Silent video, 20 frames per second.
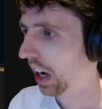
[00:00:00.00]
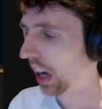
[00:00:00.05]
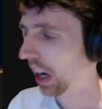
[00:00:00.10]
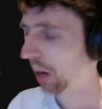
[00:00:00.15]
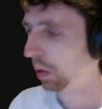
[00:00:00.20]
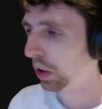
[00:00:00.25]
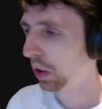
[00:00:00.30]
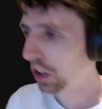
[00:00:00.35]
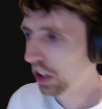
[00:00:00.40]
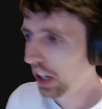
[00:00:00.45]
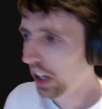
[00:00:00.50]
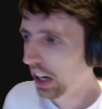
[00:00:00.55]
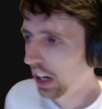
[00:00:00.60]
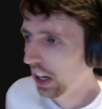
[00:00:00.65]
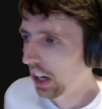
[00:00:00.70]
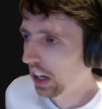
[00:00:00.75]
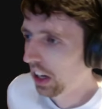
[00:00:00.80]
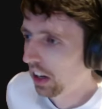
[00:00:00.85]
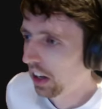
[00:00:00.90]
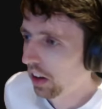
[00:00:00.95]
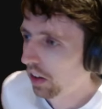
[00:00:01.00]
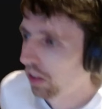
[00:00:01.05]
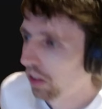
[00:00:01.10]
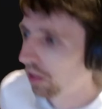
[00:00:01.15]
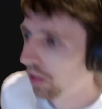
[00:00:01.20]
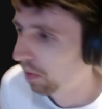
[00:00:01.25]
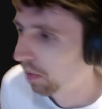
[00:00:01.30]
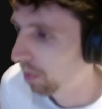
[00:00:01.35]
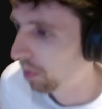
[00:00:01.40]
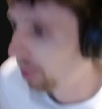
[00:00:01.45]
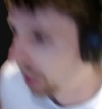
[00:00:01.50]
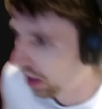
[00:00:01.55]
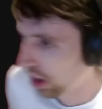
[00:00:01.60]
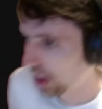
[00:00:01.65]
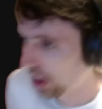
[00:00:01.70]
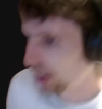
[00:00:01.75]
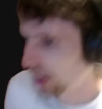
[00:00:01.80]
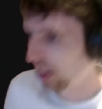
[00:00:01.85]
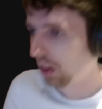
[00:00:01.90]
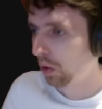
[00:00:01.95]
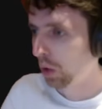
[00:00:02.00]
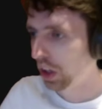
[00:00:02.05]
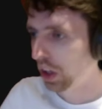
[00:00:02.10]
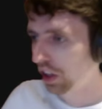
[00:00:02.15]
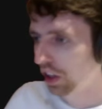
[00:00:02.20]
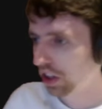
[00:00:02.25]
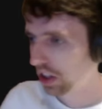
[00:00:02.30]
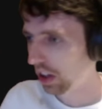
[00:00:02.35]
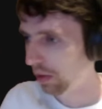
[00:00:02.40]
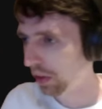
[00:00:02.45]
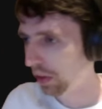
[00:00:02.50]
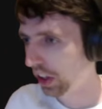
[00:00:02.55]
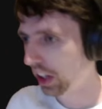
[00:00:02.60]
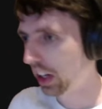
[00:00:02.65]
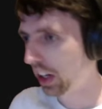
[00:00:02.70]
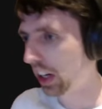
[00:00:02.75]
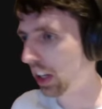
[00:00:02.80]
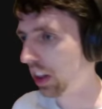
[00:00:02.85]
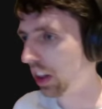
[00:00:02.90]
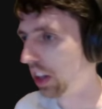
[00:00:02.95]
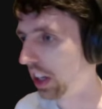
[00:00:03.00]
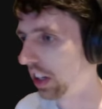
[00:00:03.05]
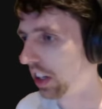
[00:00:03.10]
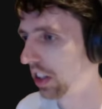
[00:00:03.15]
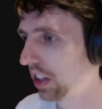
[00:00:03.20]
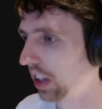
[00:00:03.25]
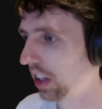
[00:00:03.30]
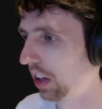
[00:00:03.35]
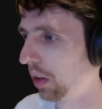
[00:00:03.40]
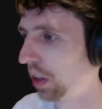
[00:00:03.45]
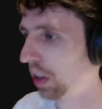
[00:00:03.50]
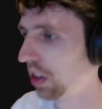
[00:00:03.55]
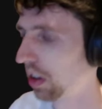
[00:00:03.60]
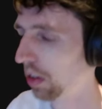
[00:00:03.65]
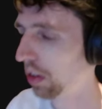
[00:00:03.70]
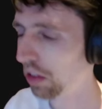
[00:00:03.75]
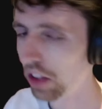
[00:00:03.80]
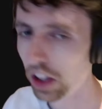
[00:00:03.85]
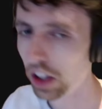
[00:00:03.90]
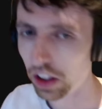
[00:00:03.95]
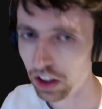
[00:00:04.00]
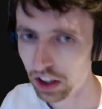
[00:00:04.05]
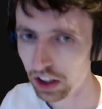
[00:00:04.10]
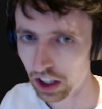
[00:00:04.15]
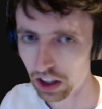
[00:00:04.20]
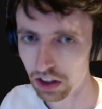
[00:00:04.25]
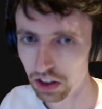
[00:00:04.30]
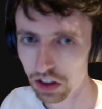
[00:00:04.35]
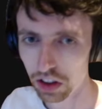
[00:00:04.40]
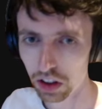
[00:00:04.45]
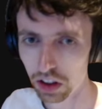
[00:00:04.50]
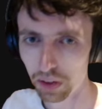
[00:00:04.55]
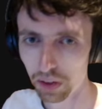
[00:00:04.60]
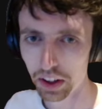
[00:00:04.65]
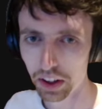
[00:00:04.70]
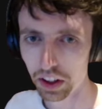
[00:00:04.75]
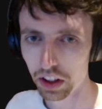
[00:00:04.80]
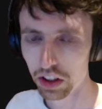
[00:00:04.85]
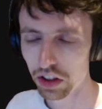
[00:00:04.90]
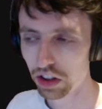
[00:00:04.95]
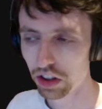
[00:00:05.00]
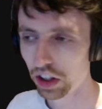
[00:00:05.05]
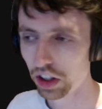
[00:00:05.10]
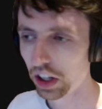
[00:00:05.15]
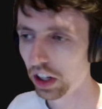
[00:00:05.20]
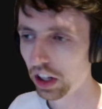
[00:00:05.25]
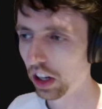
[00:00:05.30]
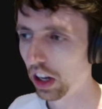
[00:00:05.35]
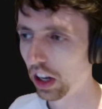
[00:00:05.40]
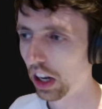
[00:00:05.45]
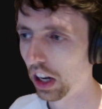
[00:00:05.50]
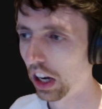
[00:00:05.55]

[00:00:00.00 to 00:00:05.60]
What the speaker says: I would say with something like this, and with some of the other talents that are appearing in this tree,